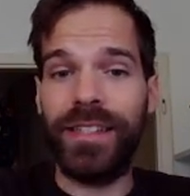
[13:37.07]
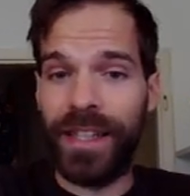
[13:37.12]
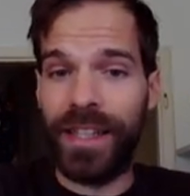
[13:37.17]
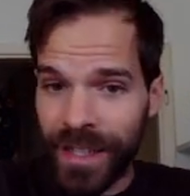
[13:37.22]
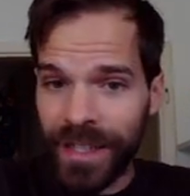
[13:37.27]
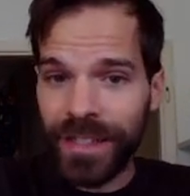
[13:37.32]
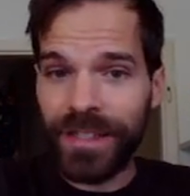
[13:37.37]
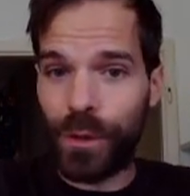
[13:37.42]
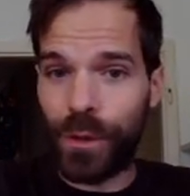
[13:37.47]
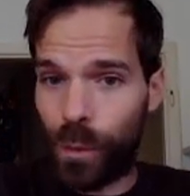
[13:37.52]
It
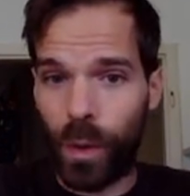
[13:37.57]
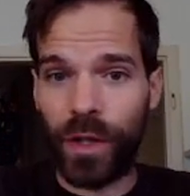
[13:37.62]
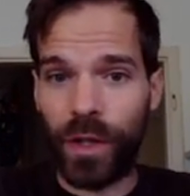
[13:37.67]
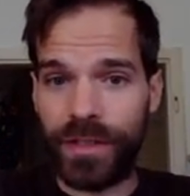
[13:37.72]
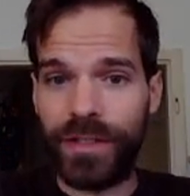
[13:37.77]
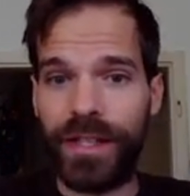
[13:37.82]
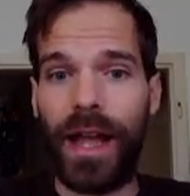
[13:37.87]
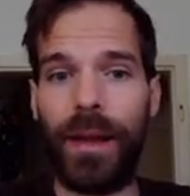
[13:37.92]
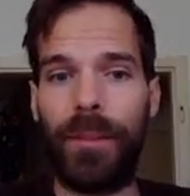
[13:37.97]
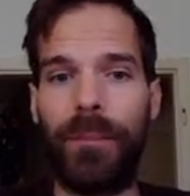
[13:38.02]
is a one
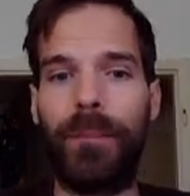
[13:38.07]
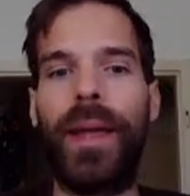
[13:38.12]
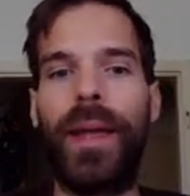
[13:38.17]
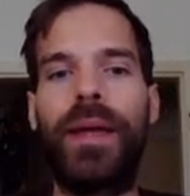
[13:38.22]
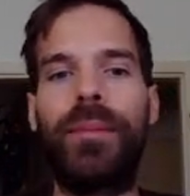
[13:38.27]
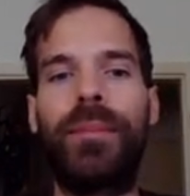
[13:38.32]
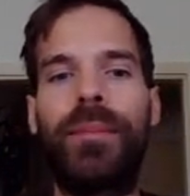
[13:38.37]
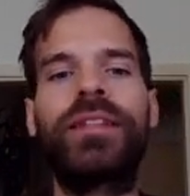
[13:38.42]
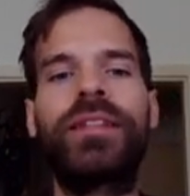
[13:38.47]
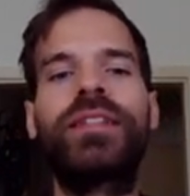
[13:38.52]
time
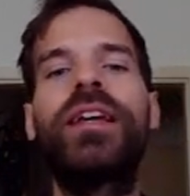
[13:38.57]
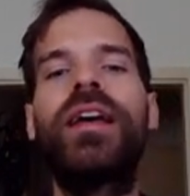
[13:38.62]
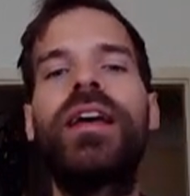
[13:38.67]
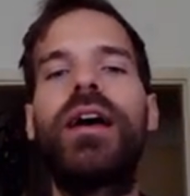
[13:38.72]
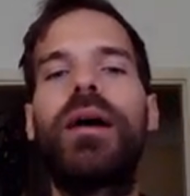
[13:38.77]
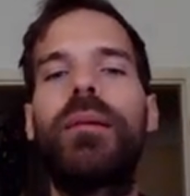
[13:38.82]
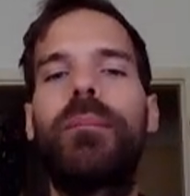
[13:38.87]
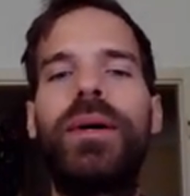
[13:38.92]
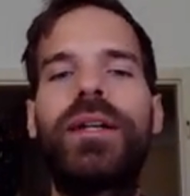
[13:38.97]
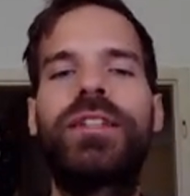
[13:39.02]
payment,
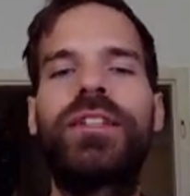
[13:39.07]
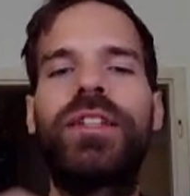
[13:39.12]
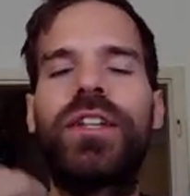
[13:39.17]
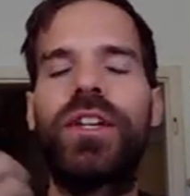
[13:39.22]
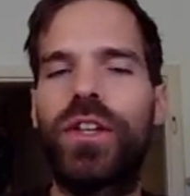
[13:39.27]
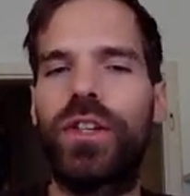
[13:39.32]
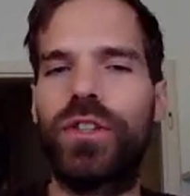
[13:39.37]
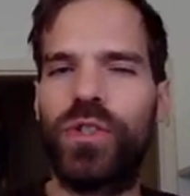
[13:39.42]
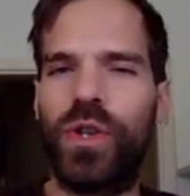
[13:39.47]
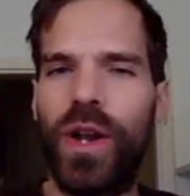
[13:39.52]
but
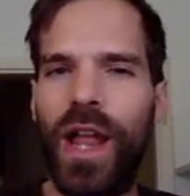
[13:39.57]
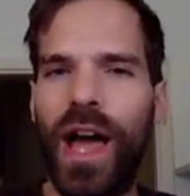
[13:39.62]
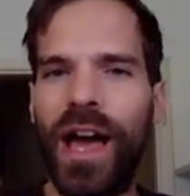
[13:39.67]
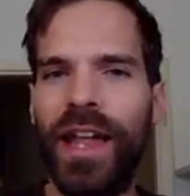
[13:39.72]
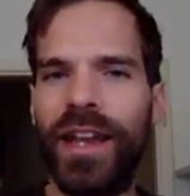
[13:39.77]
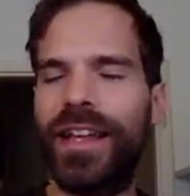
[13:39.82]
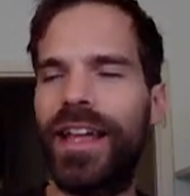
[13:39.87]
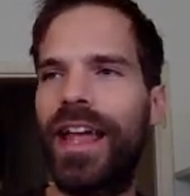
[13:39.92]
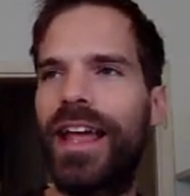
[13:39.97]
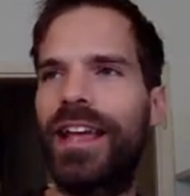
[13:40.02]

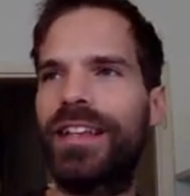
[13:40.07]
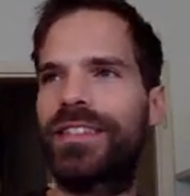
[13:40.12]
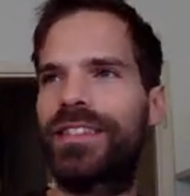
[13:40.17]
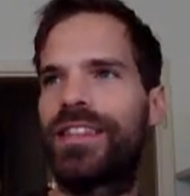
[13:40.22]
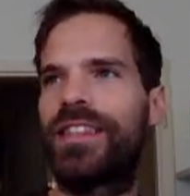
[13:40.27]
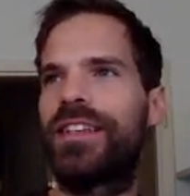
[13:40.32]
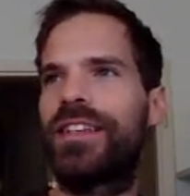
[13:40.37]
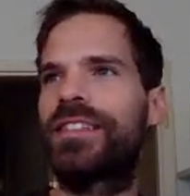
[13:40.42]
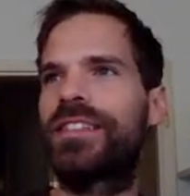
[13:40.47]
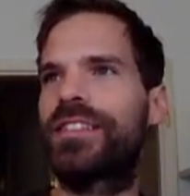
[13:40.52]
Solana has
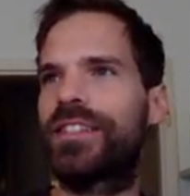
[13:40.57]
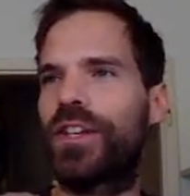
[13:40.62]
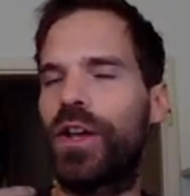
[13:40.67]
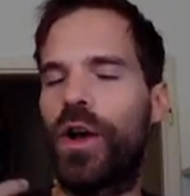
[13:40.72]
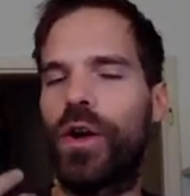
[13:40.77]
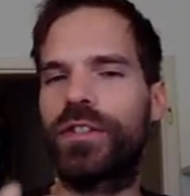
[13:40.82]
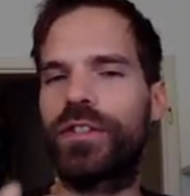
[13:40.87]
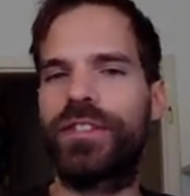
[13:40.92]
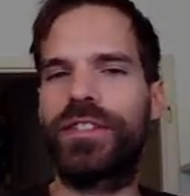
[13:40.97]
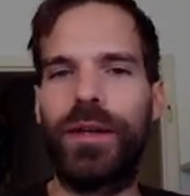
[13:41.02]
this
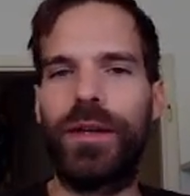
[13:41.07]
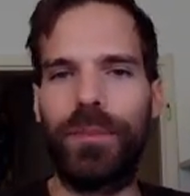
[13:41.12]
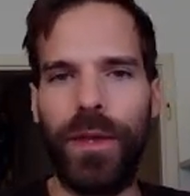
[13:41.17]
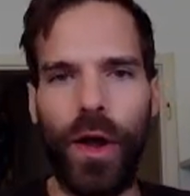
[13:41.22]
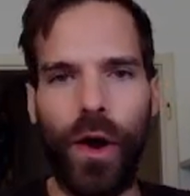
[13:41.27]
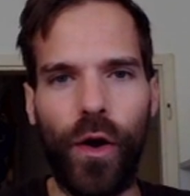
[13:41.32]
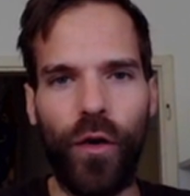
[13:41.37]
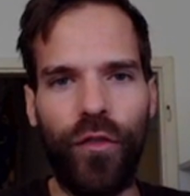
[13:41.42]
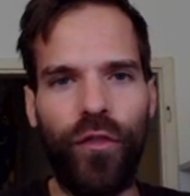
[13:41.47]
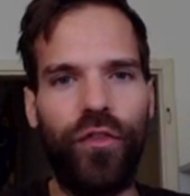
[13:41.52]
concept
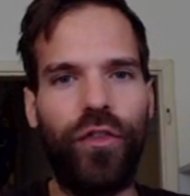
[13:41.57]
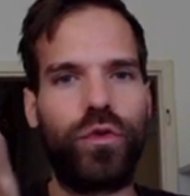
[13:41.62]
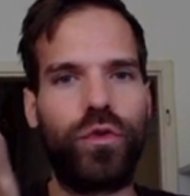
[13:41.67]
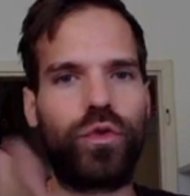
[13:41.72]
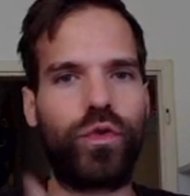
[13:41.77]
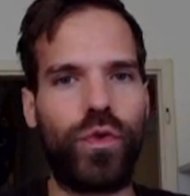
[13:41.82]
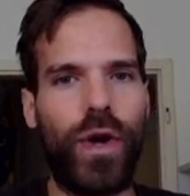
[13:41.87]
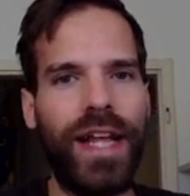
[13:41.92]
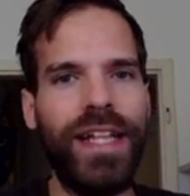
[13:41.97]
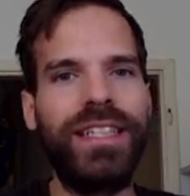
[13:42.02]
of
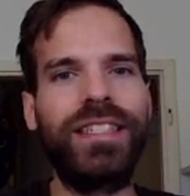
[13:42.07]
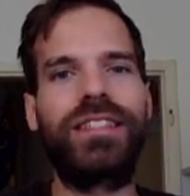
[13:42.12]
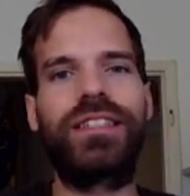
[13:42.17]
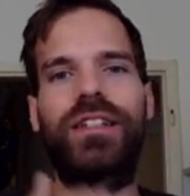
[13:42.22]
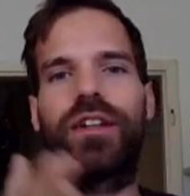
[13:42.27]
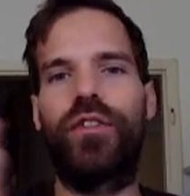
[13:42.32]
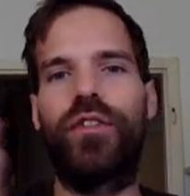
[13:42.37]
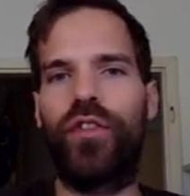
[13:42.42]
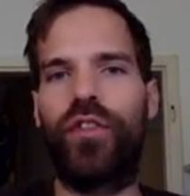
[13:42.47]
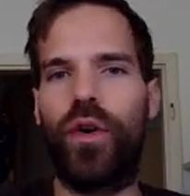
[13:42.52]
rent
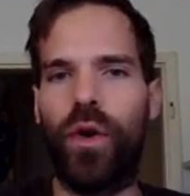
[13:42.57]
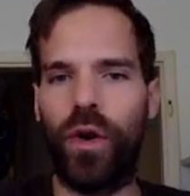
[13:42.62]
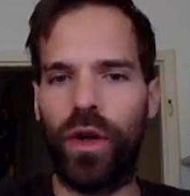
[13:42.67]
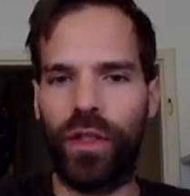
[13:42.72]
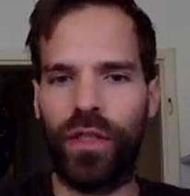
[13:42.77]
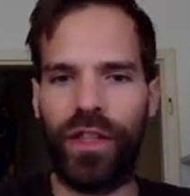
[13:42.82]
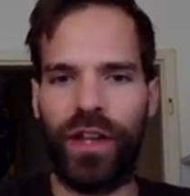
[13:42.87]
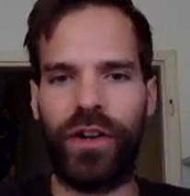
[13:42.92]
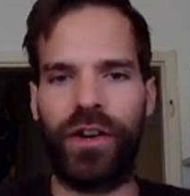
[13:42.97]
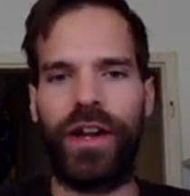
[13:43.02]
for all
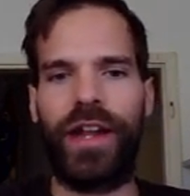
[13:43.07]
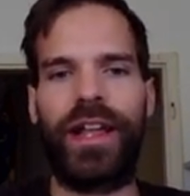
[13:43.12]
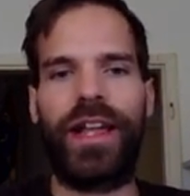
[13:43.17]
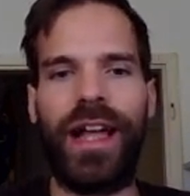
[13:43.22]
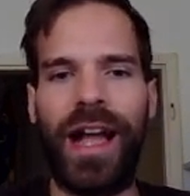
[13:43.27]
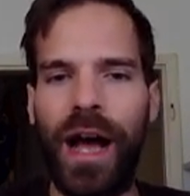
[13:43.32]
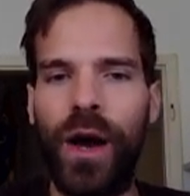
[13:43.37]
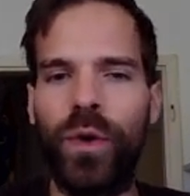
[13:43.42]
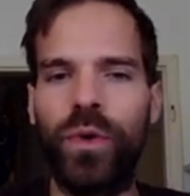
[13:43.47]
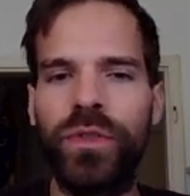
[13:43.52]
their
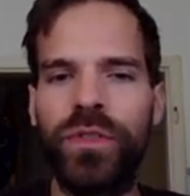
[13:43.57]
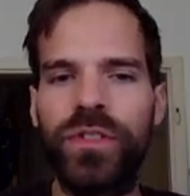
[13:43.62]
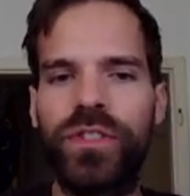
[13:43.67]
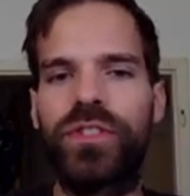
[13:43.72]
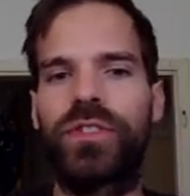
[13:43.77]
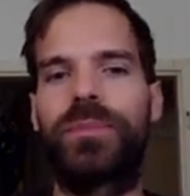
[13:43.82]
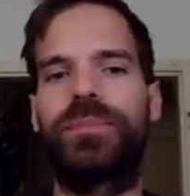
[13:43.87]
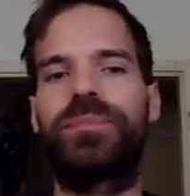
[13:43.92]
accounts.